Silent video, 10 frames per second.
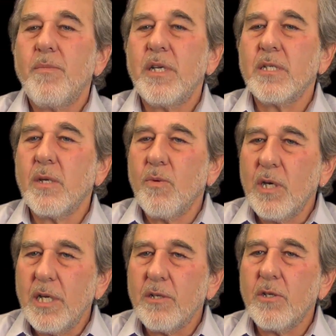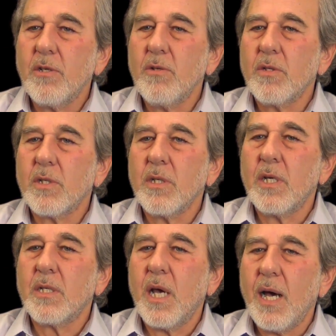because I want to introduce
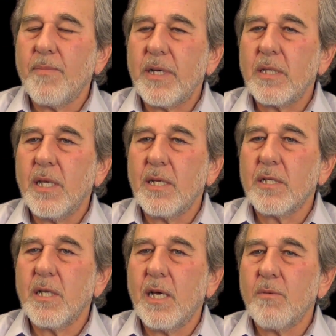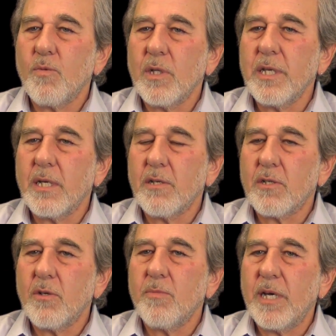a topic that is not really
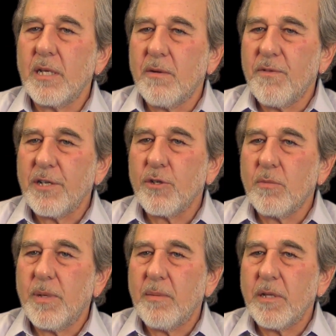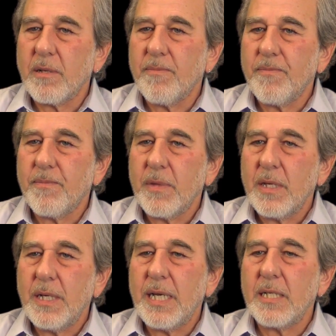understood by the conventional public,
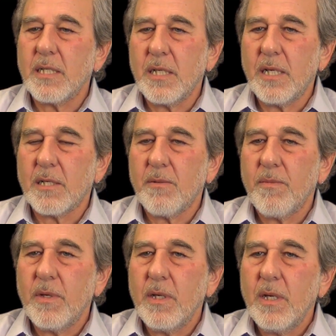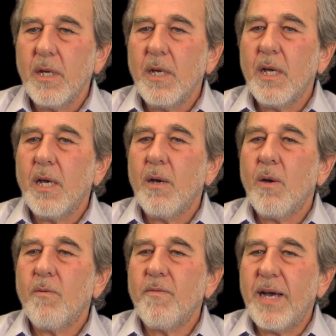and that is this
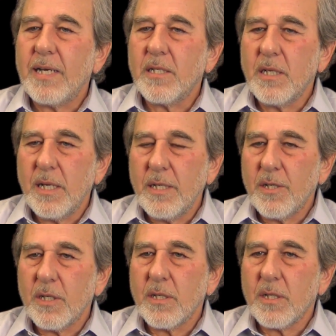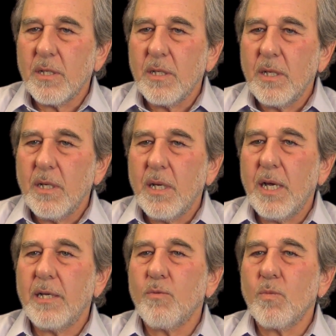vaccinations
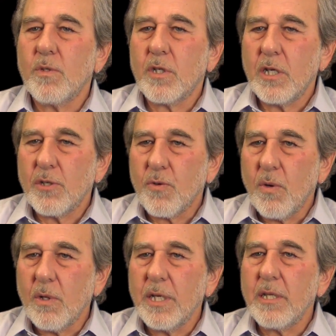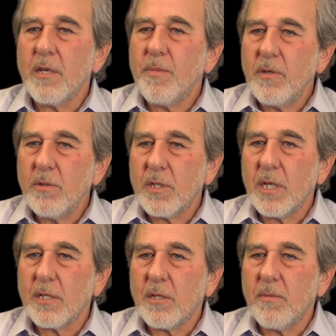and controlling the immune
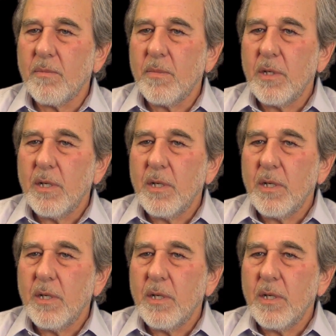system